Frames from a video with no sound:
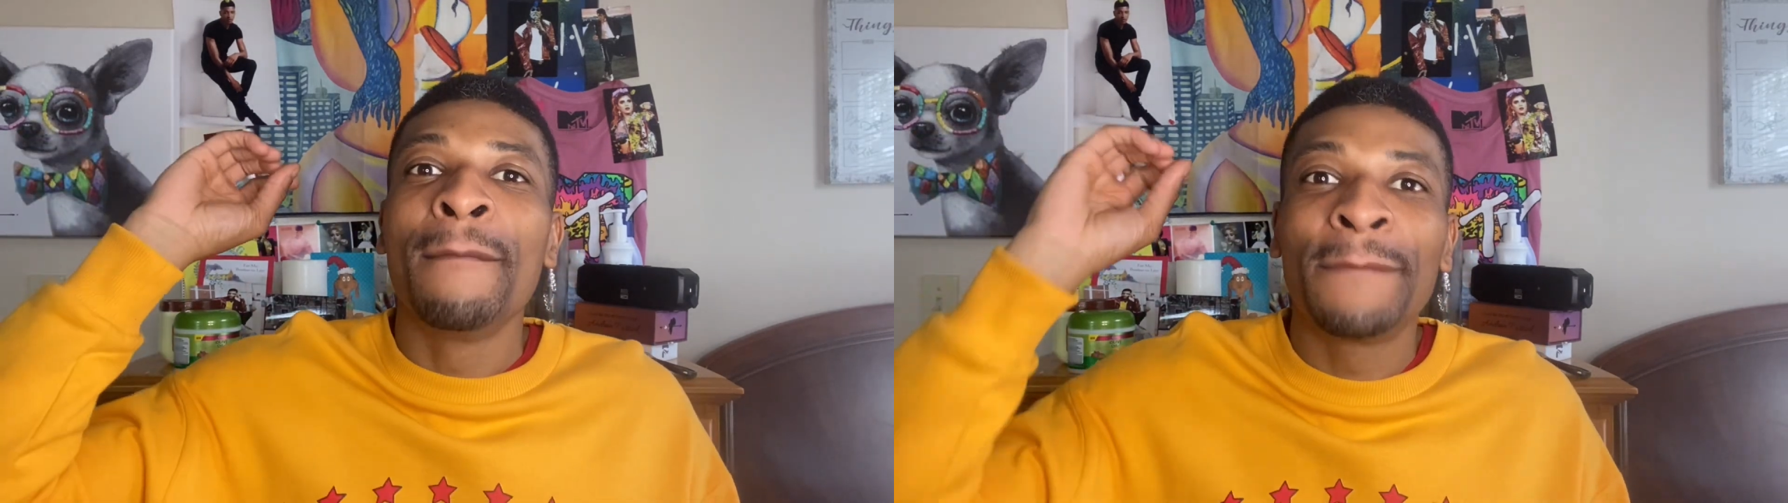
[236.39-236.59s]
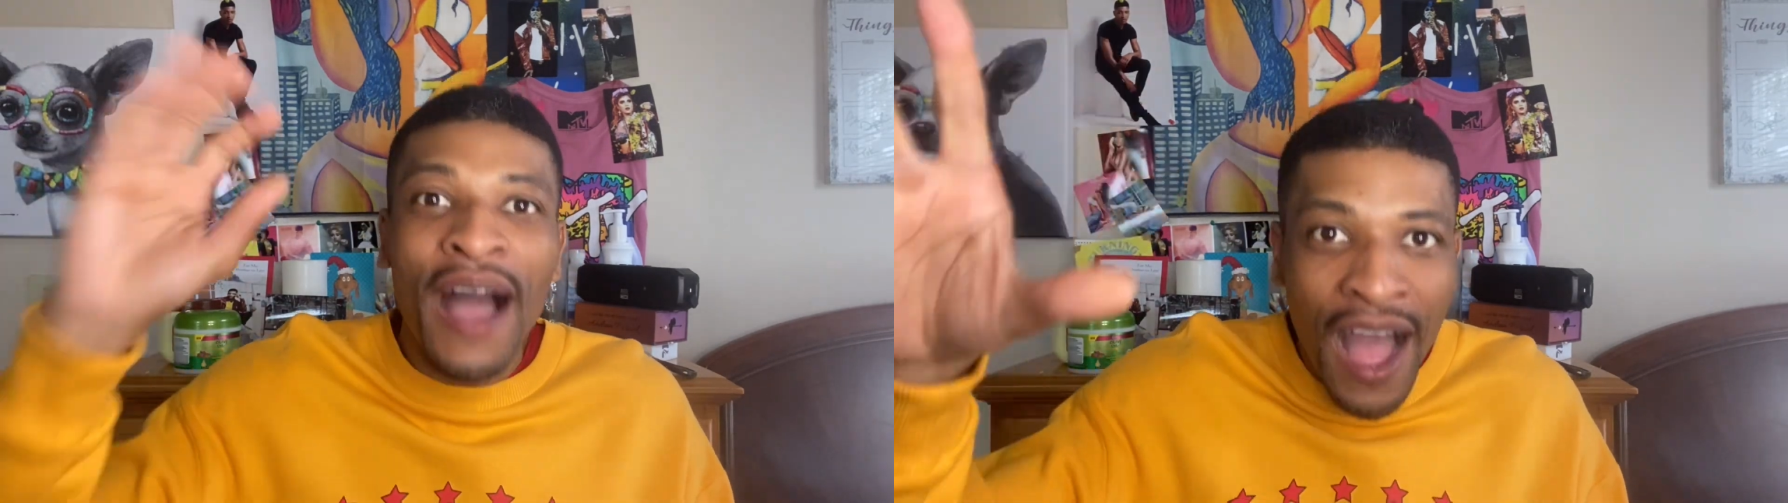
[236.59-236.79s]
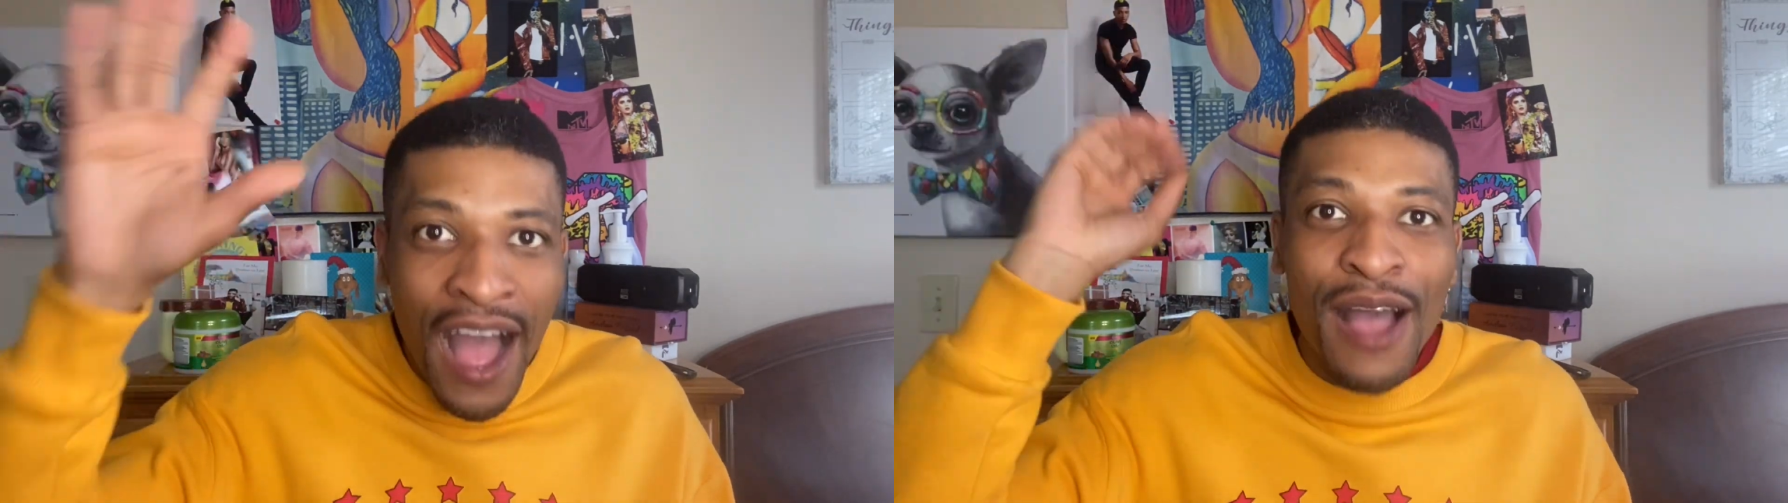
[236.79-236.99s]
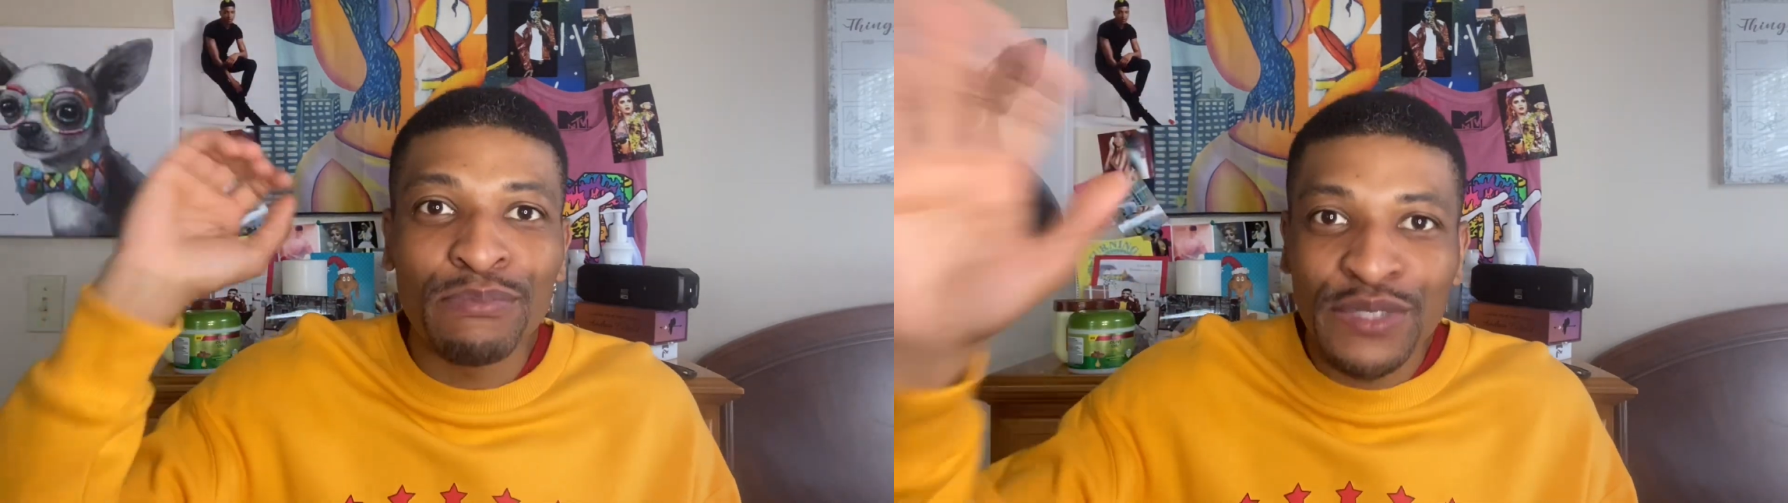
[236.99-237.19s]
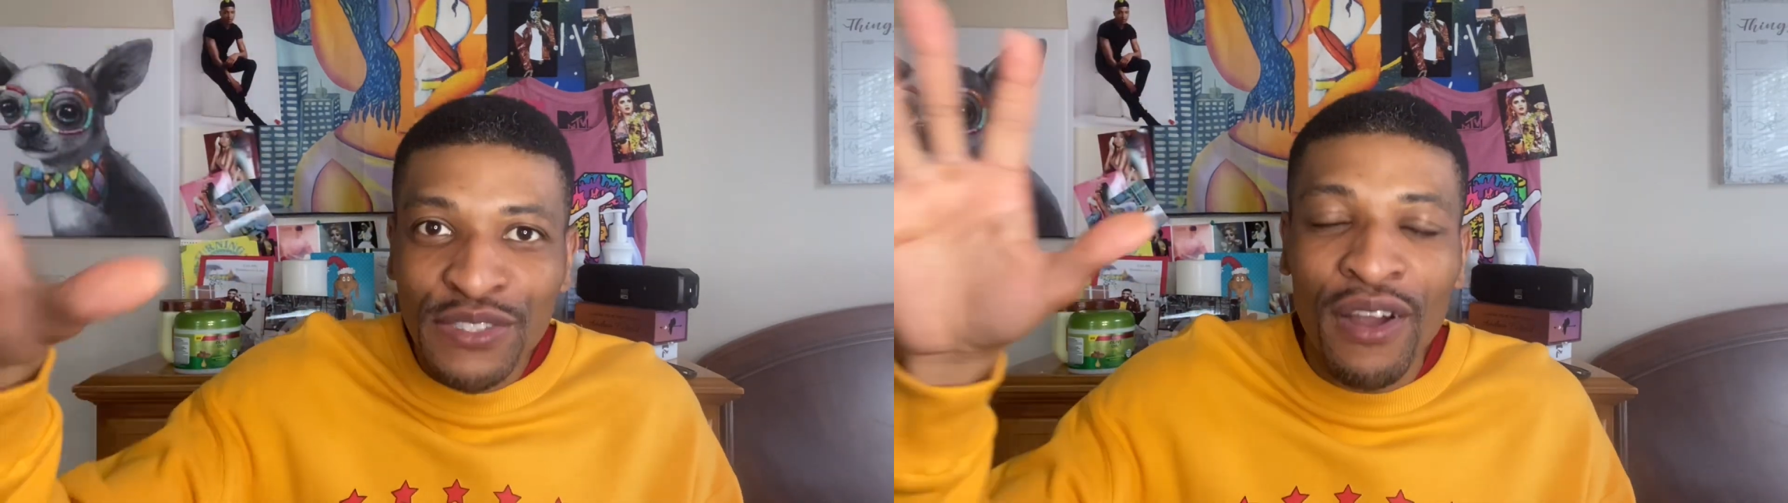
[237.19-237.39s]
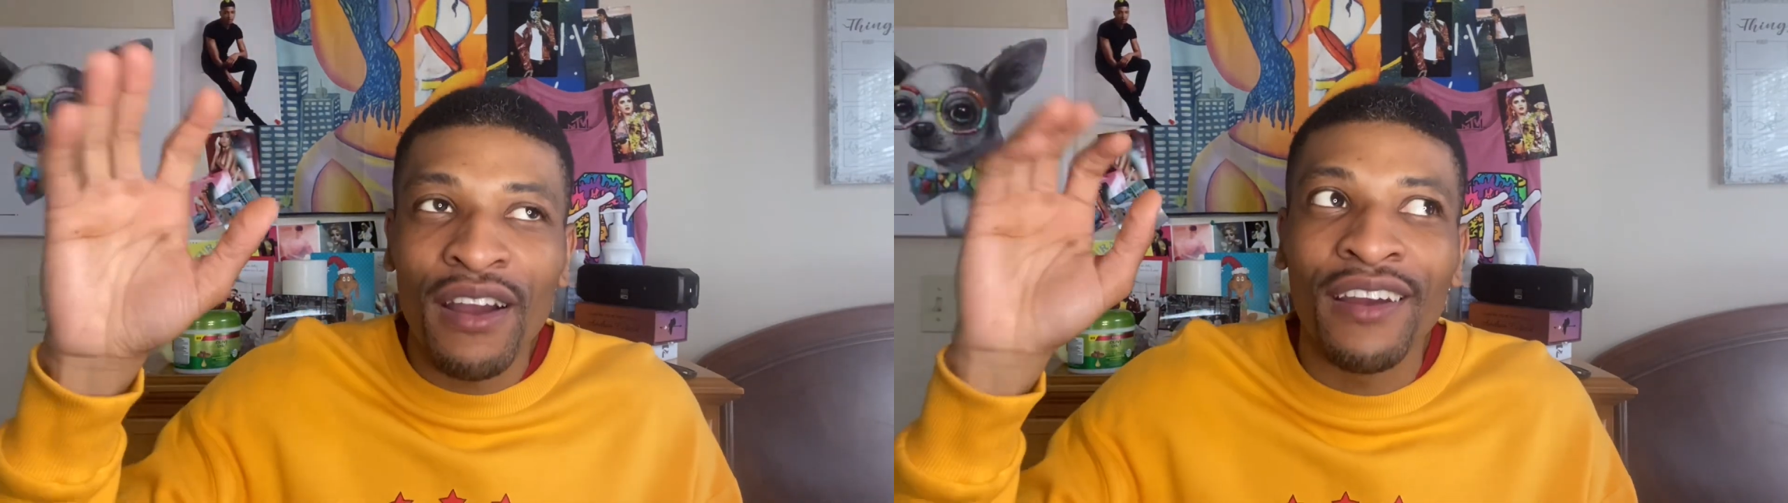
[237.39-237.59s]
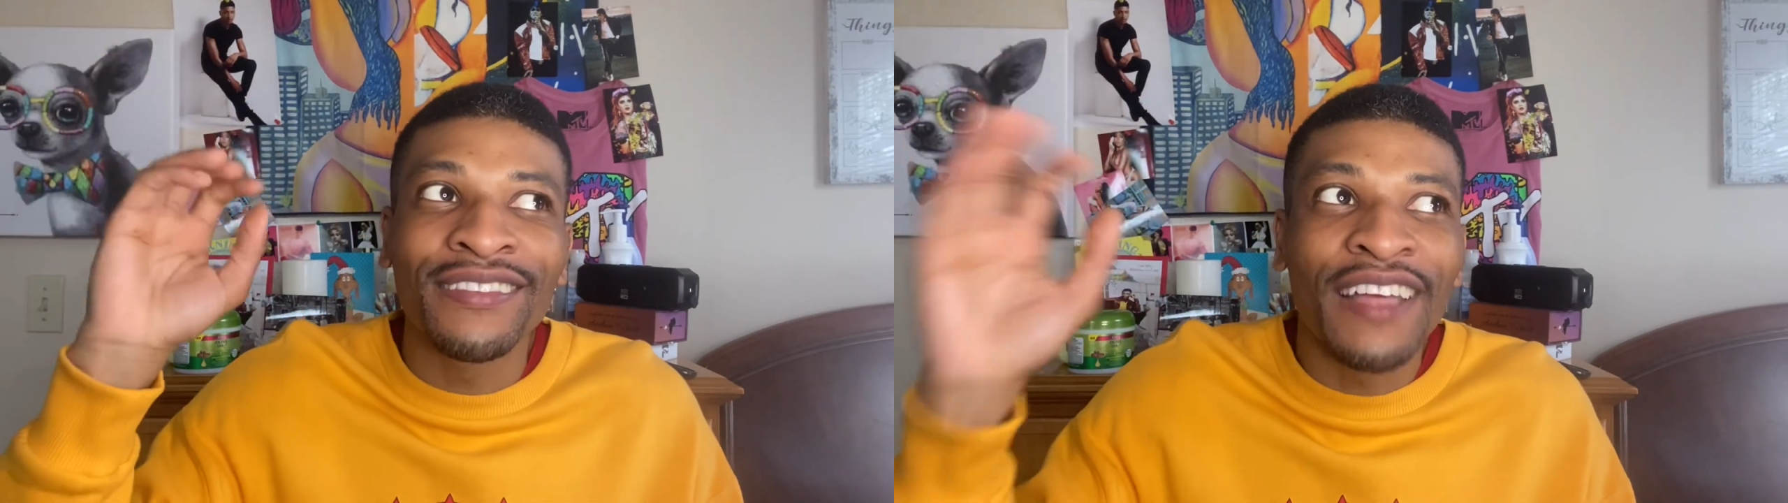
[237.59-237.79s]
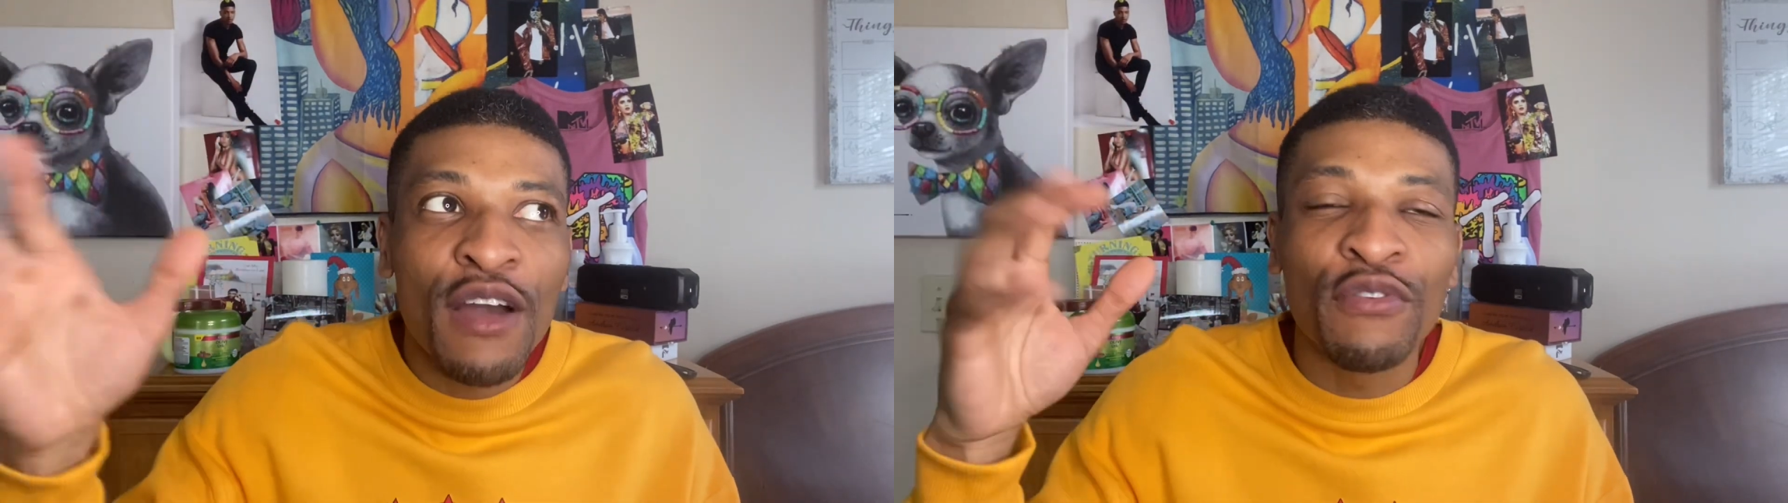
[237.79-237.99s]
pop star
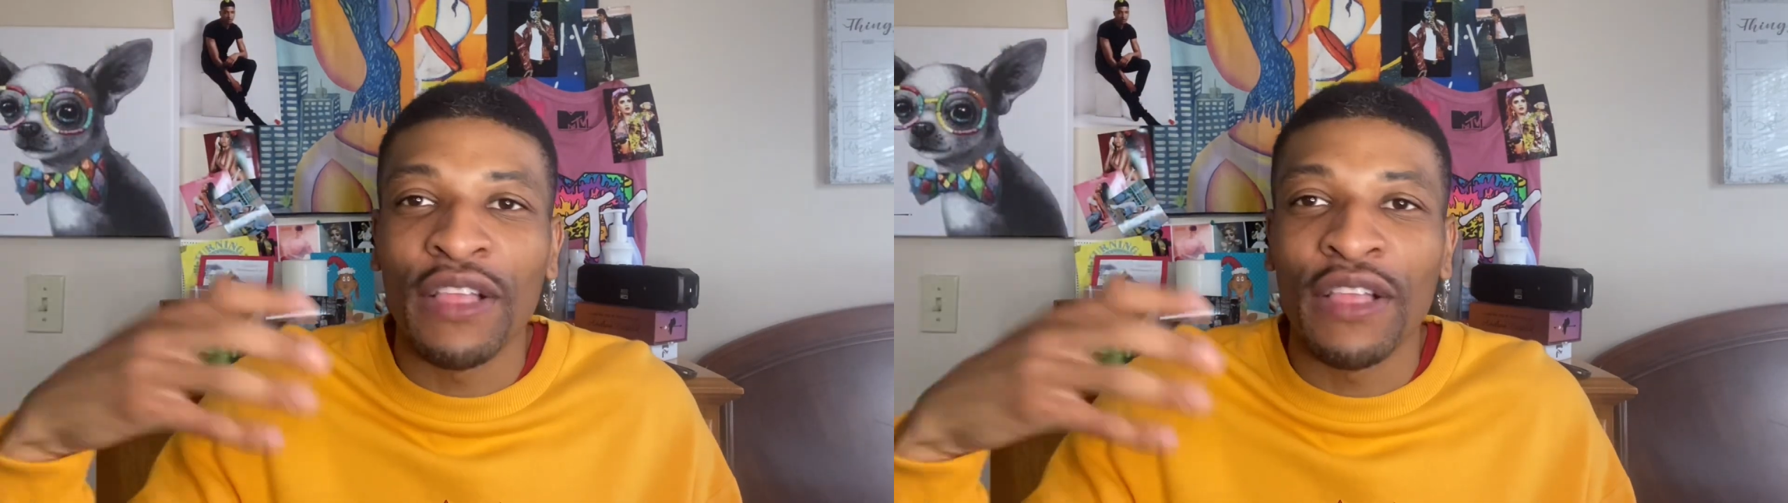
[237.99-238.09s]
level,